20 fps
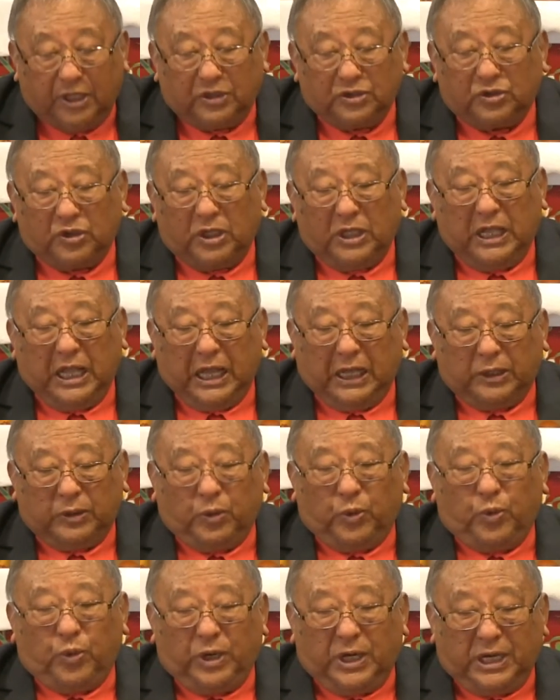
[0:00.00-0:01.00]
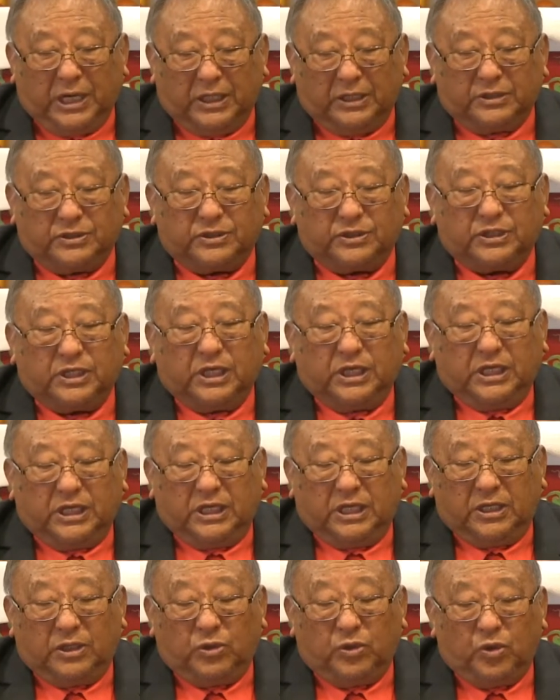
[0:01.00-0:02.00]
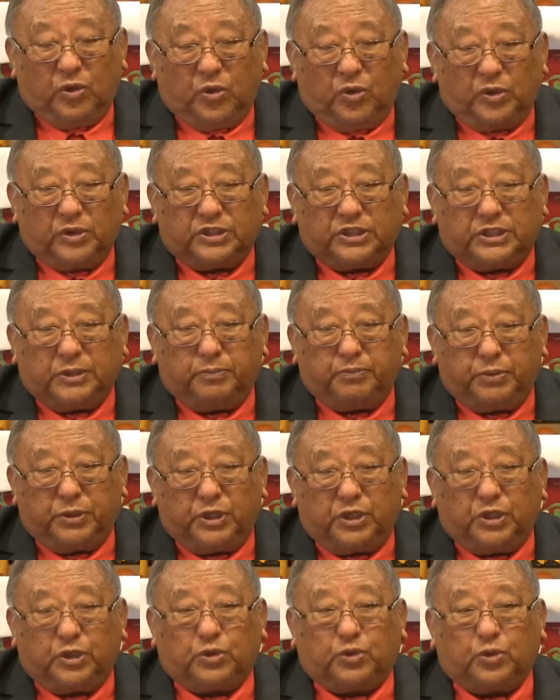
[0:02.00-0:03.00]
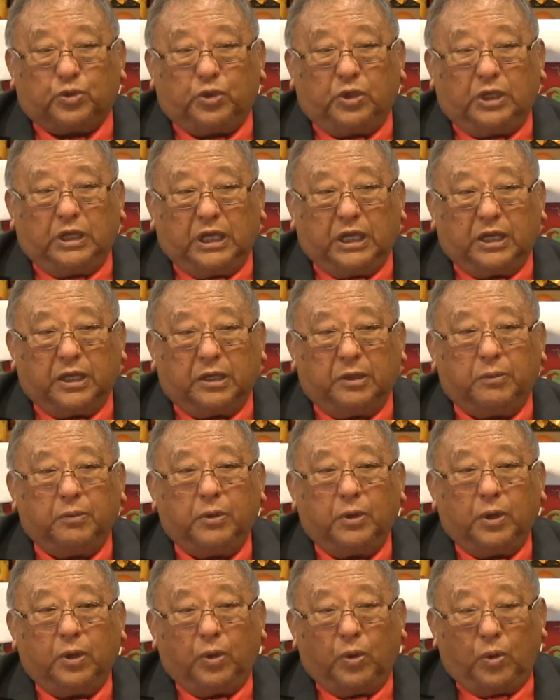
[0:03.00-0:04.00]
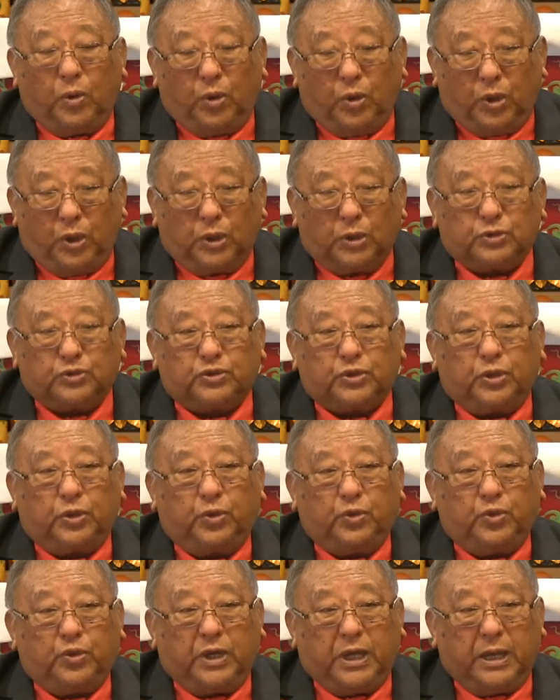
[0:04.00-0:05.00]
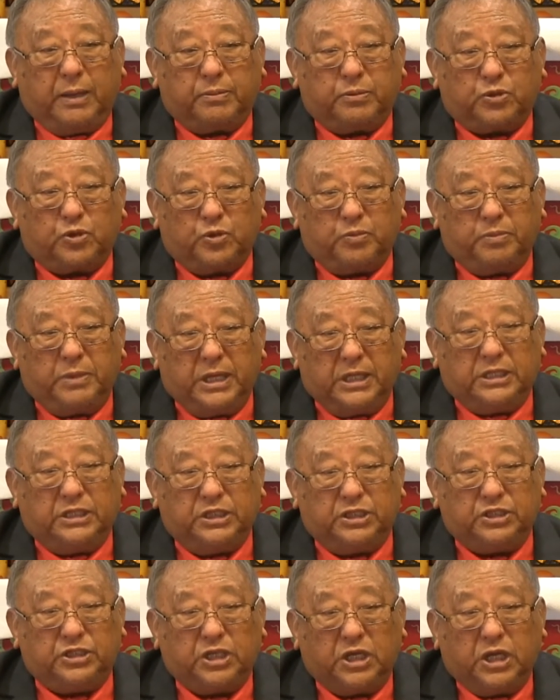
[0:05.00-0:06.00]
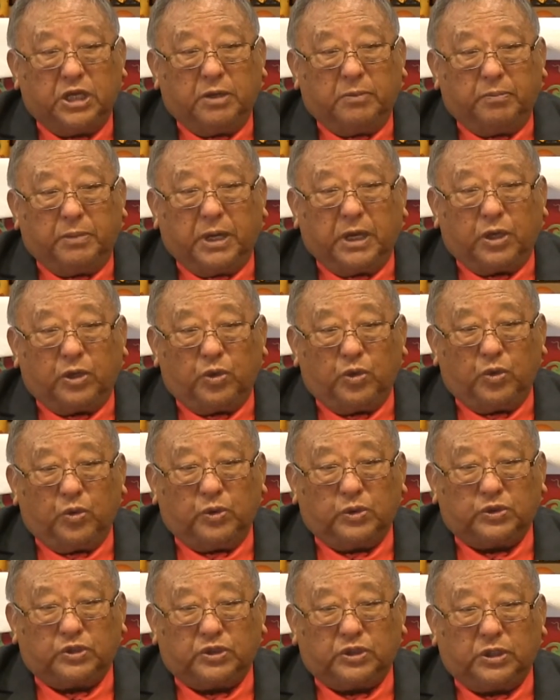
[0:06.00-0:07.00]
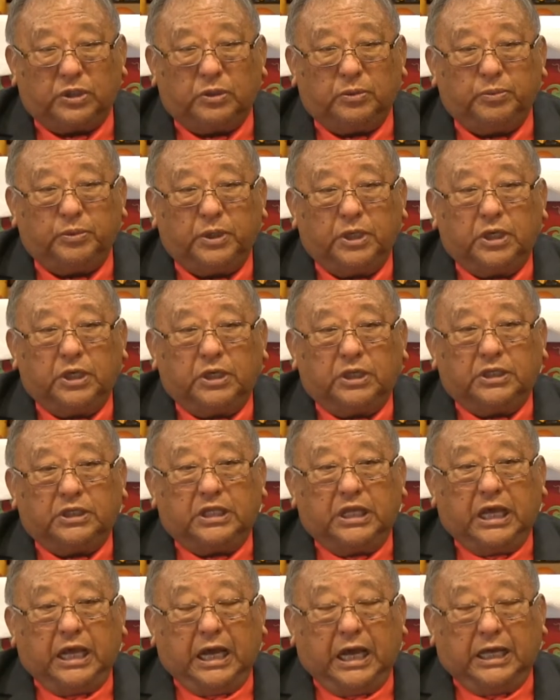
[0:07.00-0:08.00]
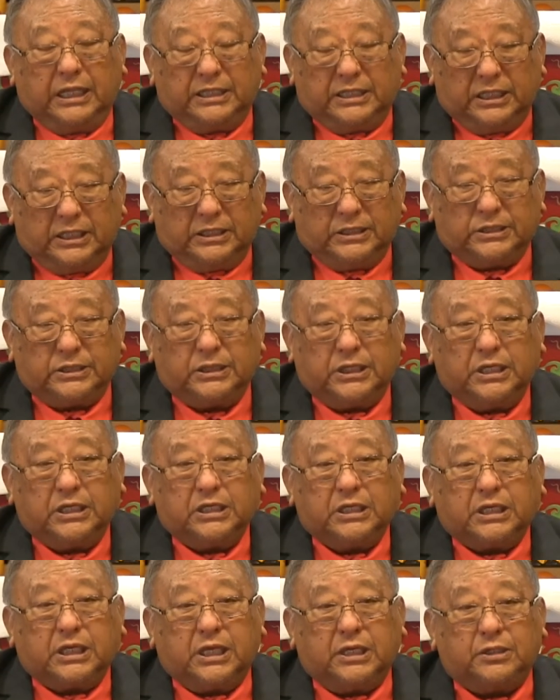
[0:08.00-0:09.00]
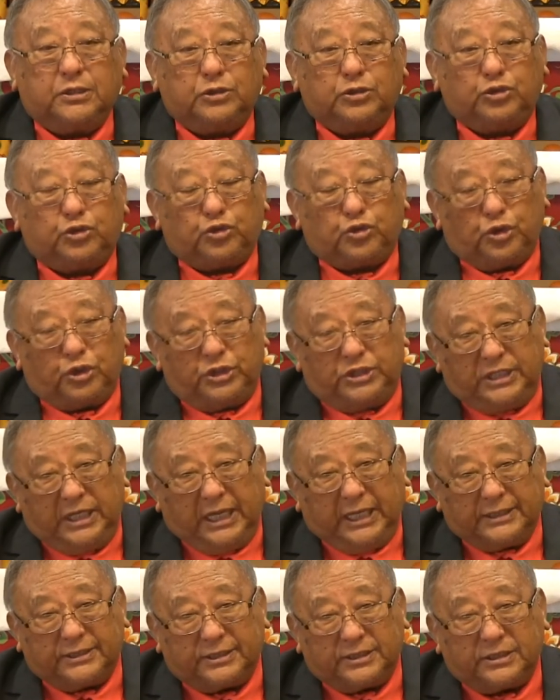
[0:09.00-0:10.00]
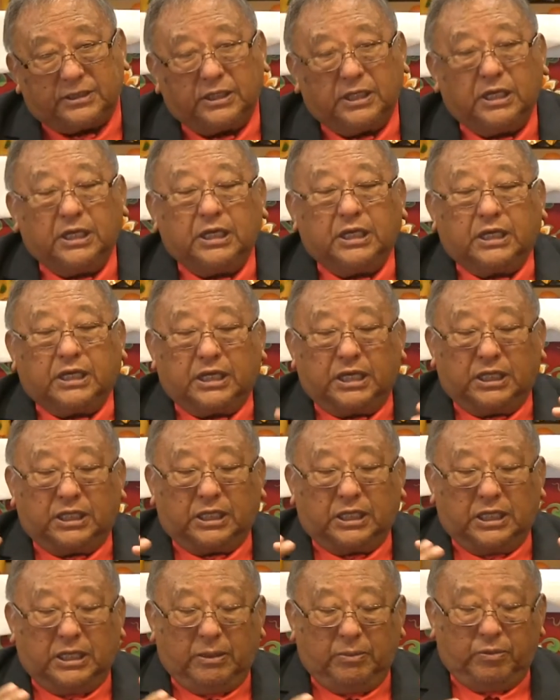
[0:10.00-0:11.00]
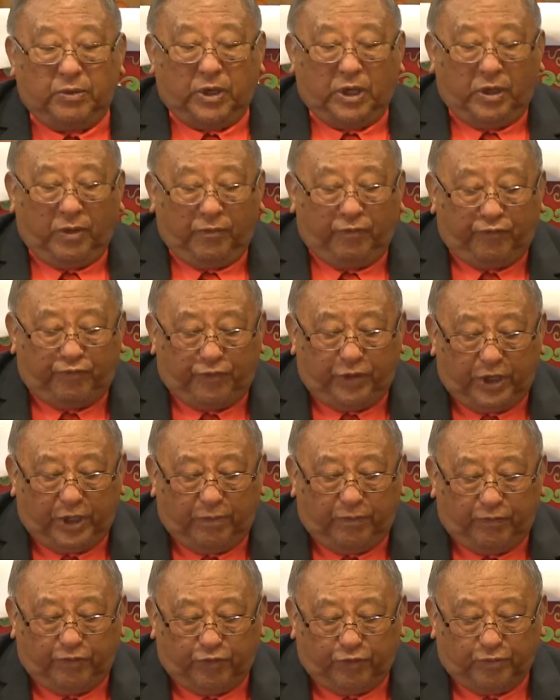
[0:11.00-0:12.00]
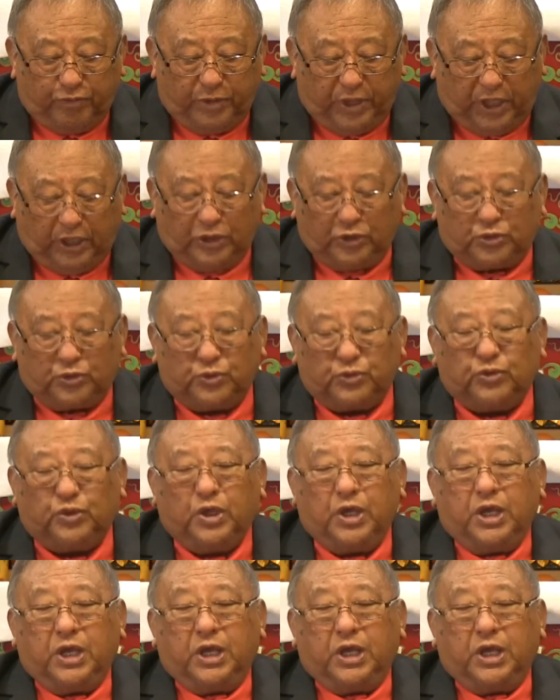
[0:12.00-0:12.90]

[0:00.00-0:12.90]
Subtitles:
So likewise, in your spiritual life, also you have to manage by yourself. The others can suggest, can give information,